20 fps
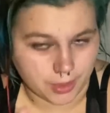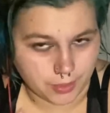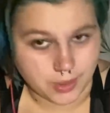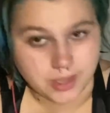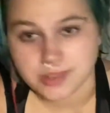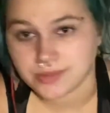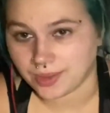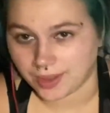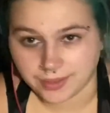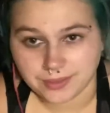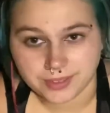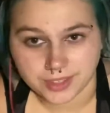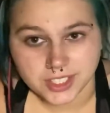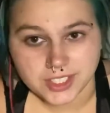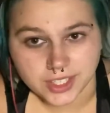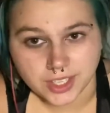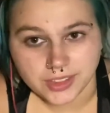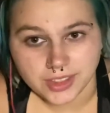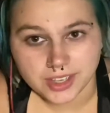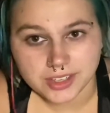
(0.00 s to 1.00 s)
was 5 feet
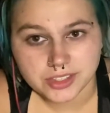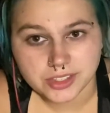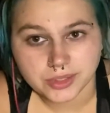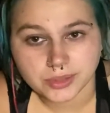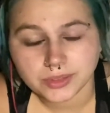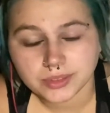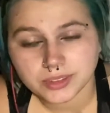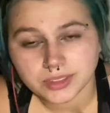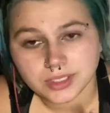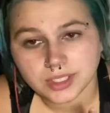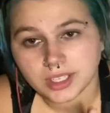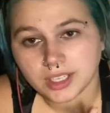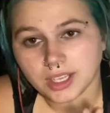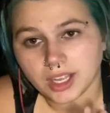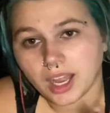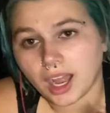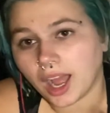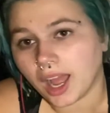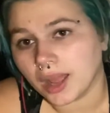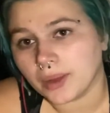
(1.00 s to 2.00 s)
tall then too.
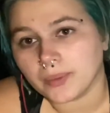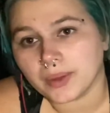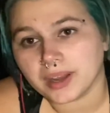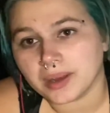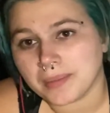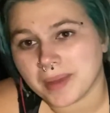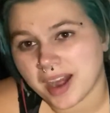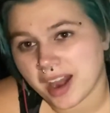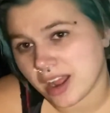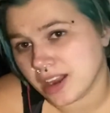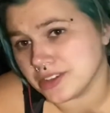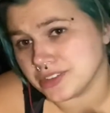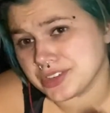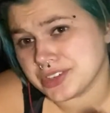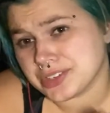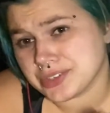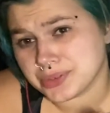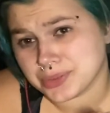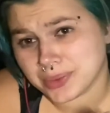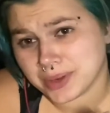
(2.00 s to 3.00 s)
I weighed about
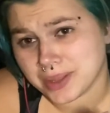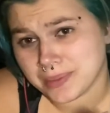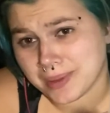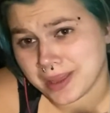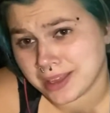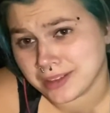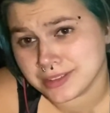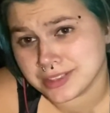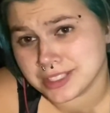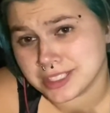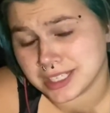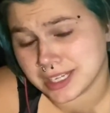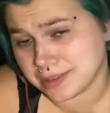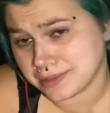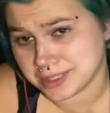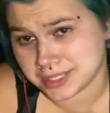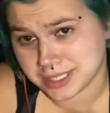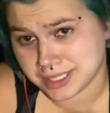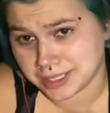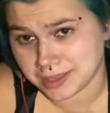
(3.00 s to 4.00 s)
120 pounds and I
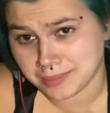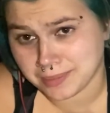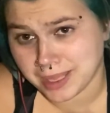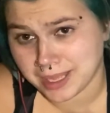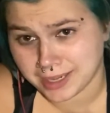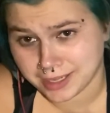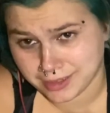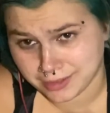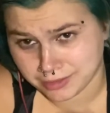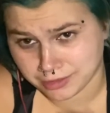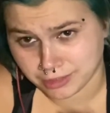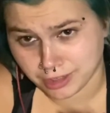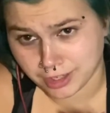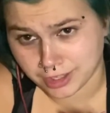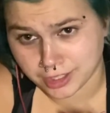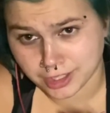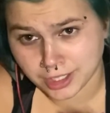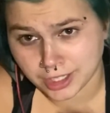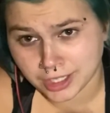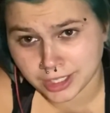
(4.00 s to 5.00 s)
was a competitive
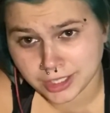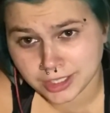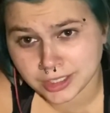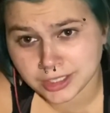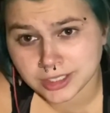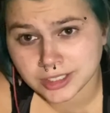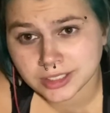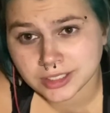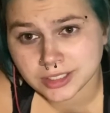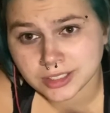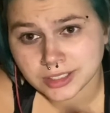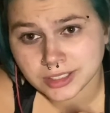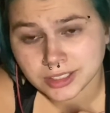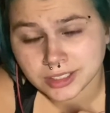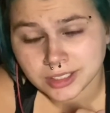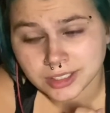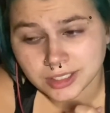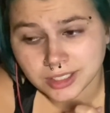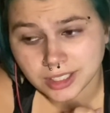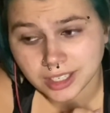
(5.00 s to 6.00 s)
runner.
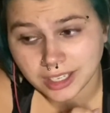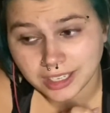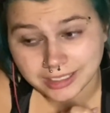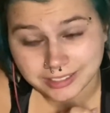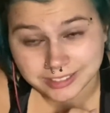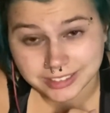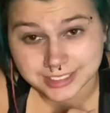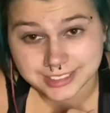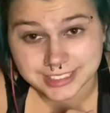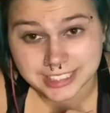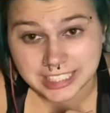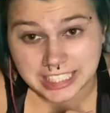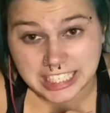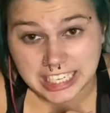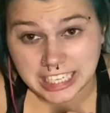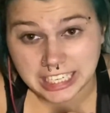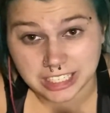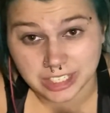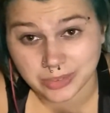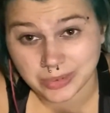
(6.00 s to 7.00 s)
I was like an
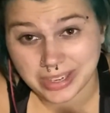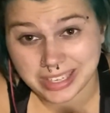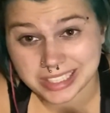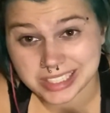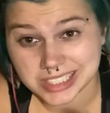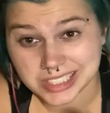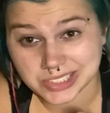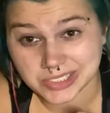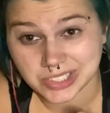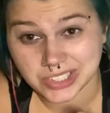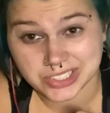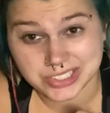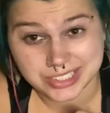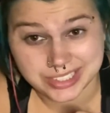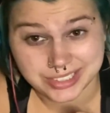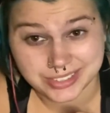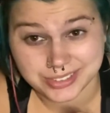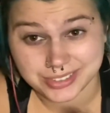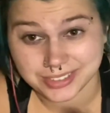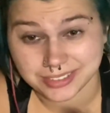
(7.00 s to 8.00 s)
anorexic
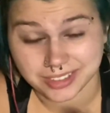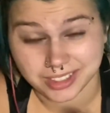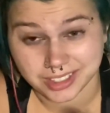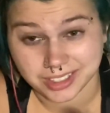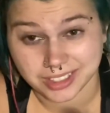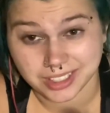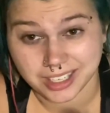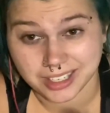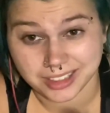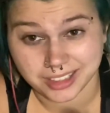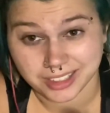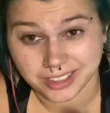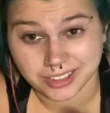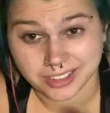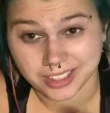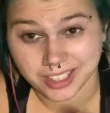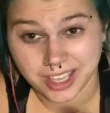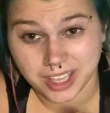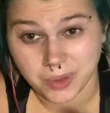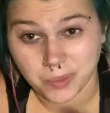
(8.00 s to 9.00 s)
cross-country runner. I
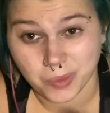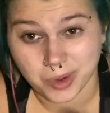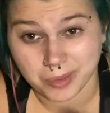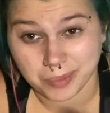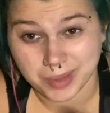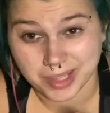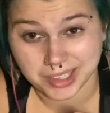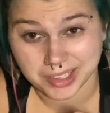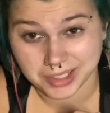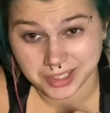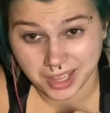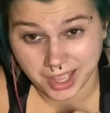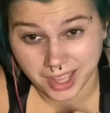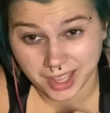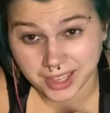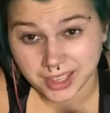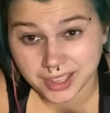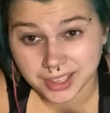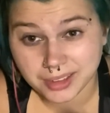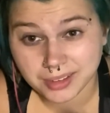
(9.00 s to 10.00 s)
literally ate one meal a day.